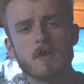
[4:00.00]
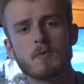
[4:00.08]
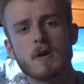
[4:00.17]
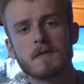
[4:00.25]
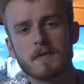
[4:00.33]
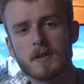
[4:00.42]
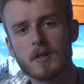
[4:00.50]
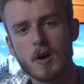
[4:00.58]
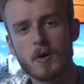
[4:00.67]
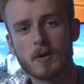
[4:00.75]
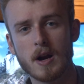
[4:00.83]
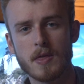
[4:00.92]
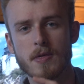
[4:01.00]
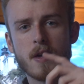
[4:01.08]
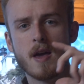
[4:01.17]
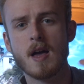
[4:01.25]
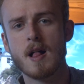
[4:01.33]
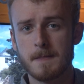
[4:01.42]
then one for the lower ends.
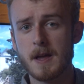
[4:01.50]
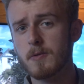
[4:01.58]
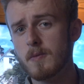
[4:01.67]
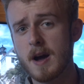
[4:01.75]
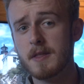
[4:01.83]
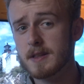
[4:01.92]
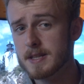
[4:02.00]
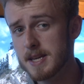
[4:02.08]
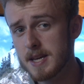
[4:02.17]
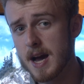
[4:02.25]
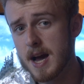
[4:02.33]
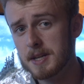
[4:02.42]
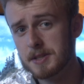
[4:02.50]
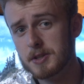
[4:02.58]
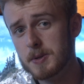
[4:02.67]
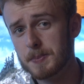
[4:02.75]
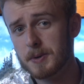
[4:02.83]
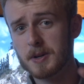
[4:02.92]
That's why the T I,
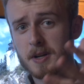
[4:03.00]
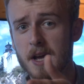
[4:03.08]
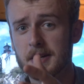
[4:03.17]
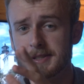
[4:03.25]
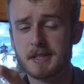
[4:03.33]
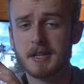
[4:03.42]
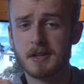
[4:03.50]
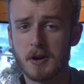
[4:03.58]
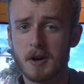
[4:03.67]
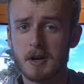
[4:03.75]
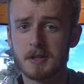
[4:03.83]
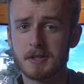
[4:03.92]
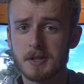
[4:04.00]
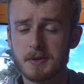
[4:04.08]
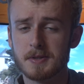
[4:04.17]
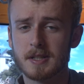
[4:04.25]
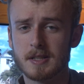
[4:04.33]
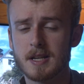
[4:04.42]
Super, and X T card S K
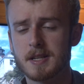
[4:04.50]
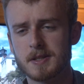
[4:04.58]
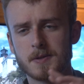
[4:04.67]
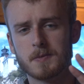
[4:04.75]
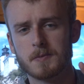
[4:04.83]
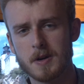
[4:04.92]
Us exist.